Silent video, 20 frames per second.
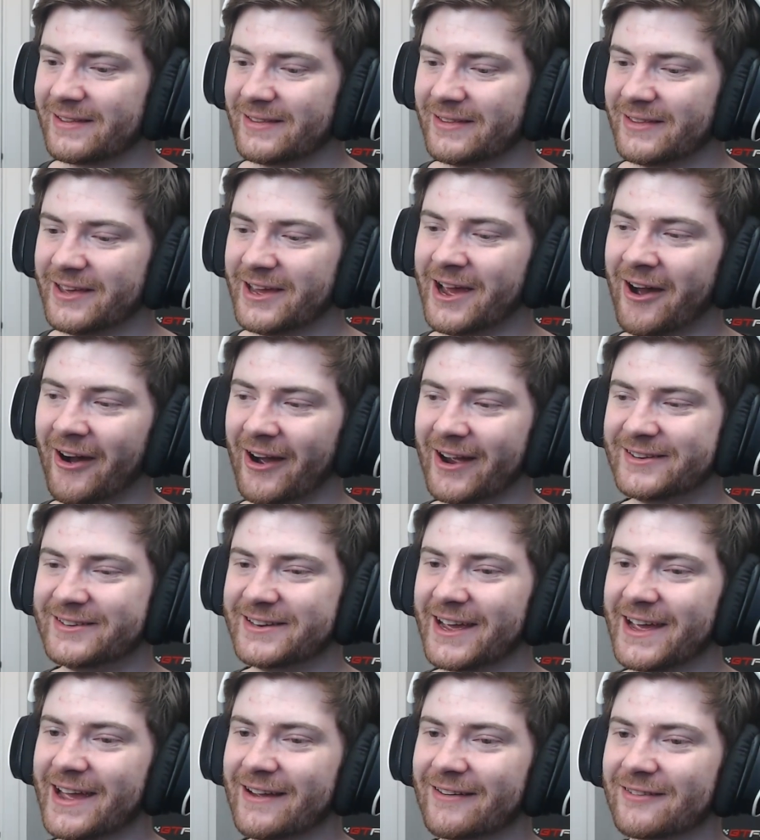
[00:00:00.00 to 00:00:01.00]
The
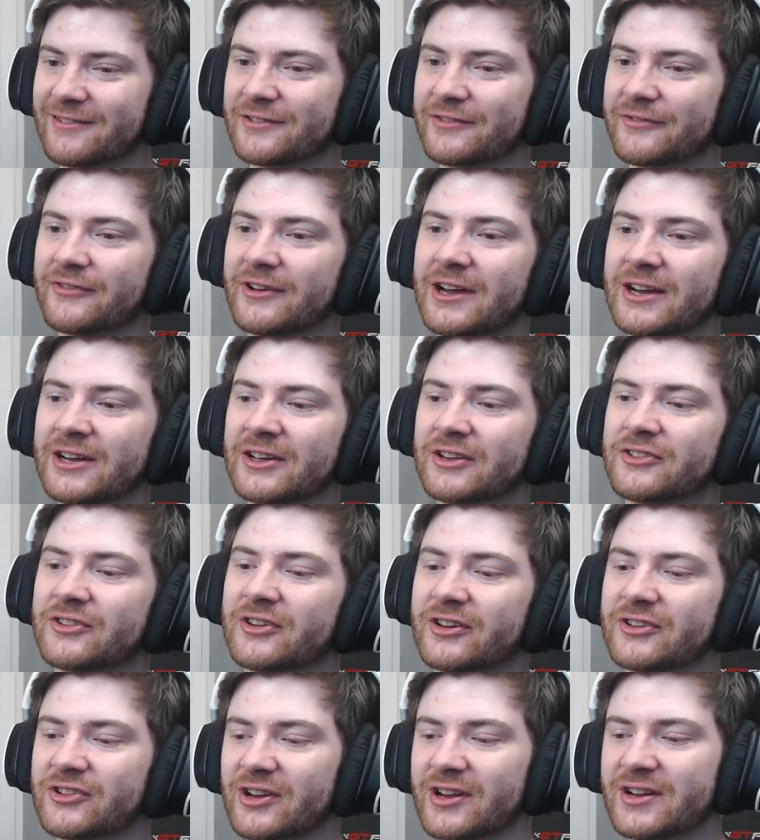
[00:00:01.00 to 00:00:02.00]
idea of
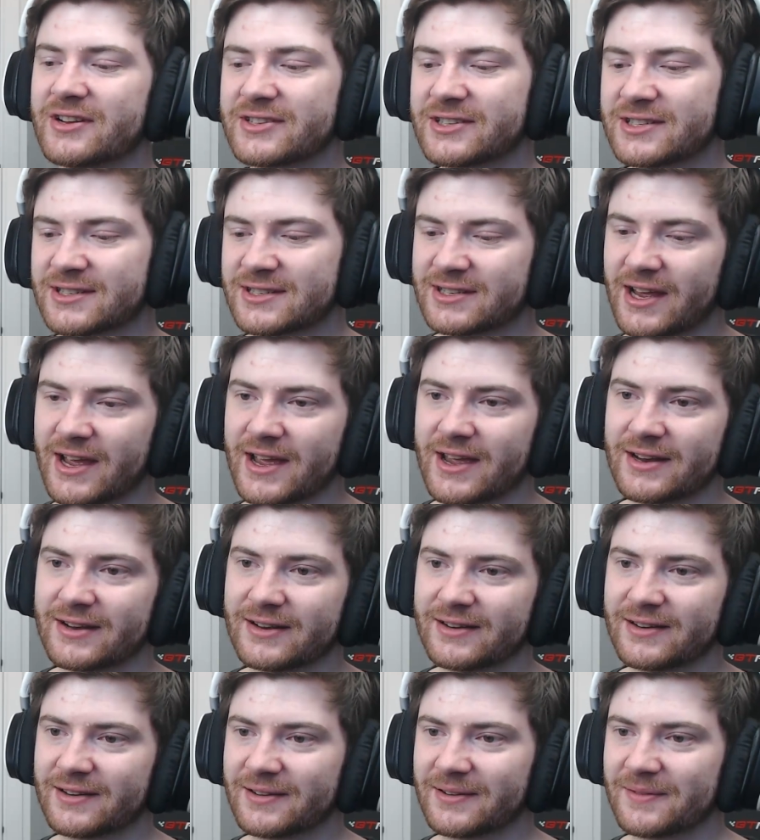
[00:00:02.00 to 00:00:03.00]
such
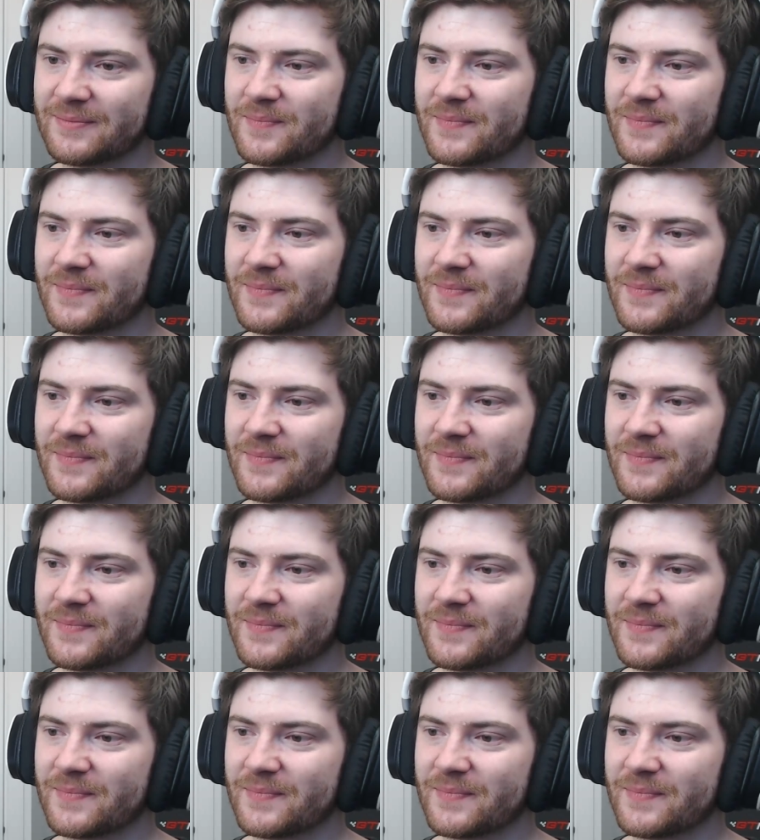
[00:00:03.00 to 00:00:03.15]
insane